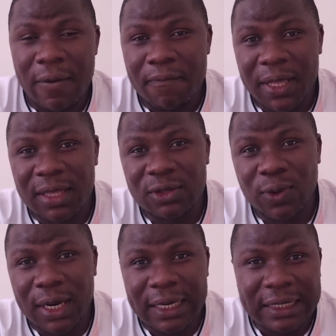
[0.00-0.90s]
But this
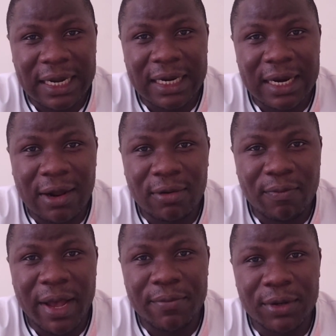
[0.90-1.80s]
one turned down
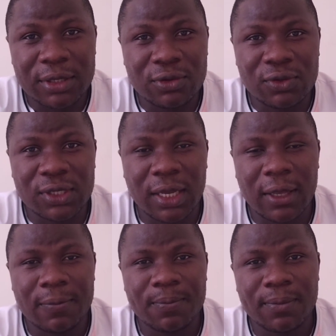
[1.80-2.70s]
Bayern Munich to say,